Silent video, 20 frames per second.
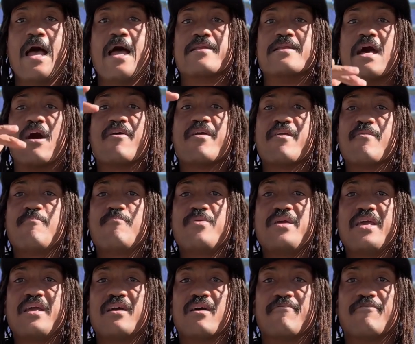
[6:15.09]
Now, him
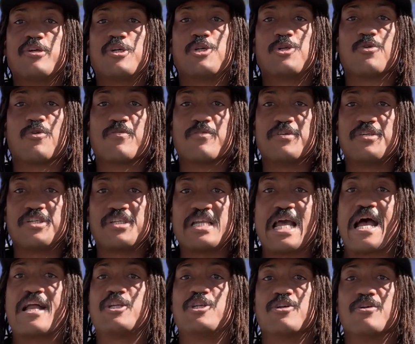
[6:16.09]
being of a shorter
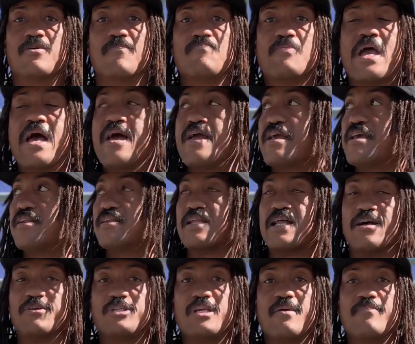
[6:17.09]
stature, it
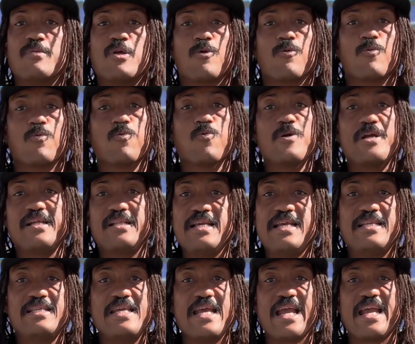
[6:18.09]
allows him to
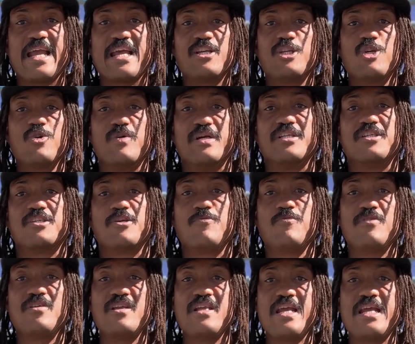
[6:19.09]
really dig into it. So
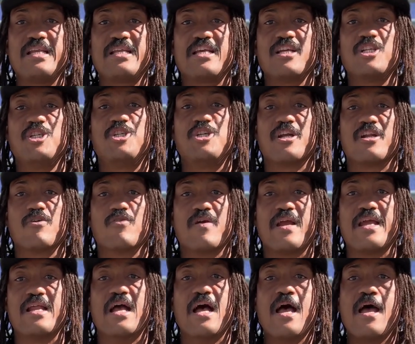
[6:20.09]
Neen can
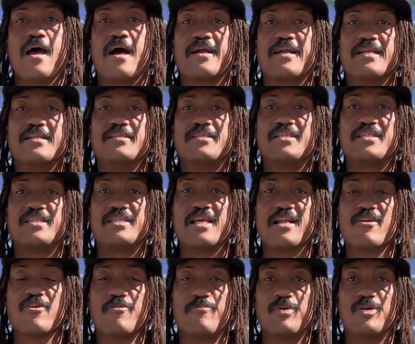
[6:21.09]
generate a
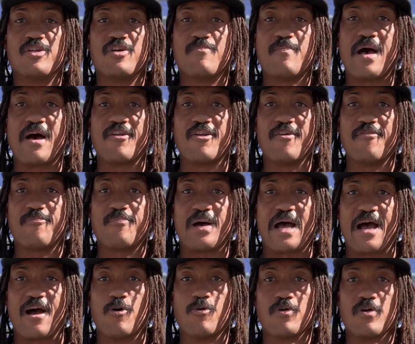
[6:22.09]
considerable amount of
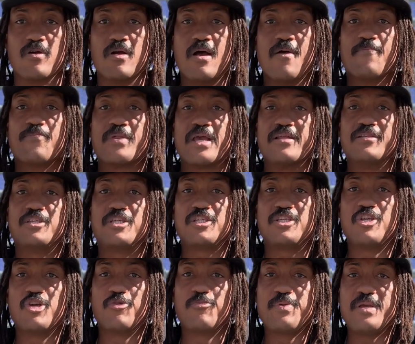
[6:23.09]
power and
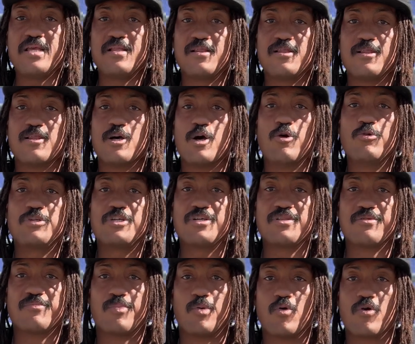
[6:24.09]
still be low to
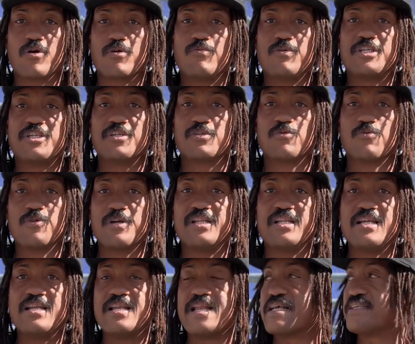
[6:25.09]
the board, which is
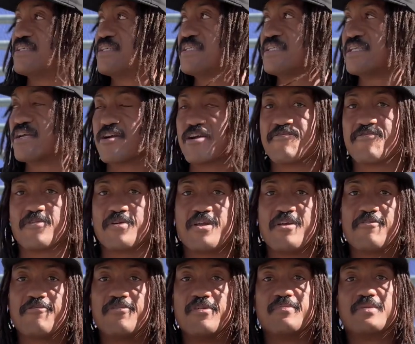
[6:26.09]
really necessary for
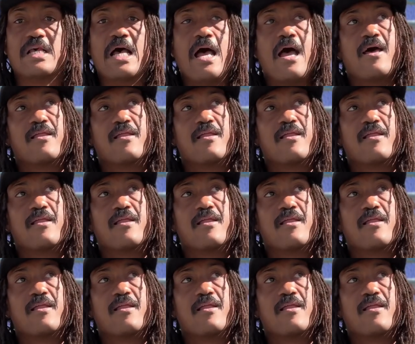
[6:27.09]
heel flips.